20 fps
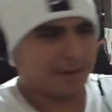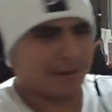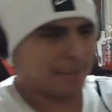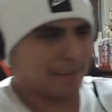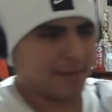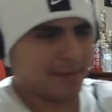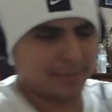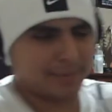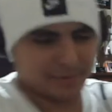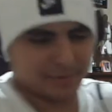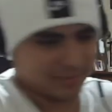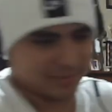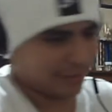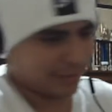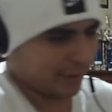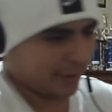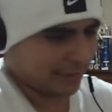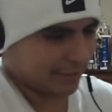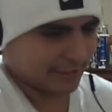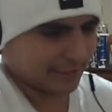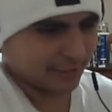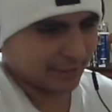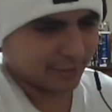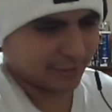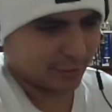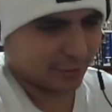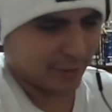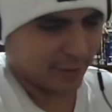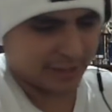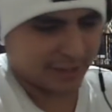Baby T Rex is
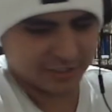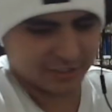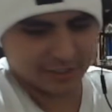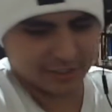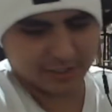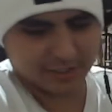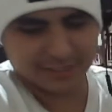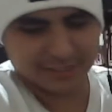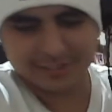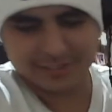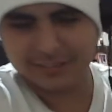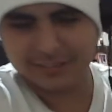scratching The